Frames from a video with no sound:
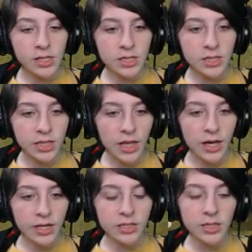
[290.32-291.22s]
see
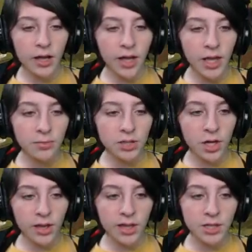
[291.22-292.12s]
that. I keep
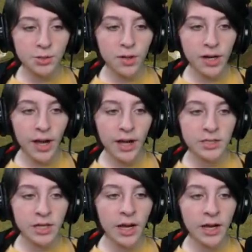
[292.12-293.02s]
talking this weird
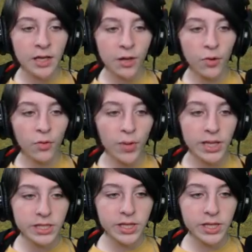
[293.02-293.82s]
accent. I need to quit.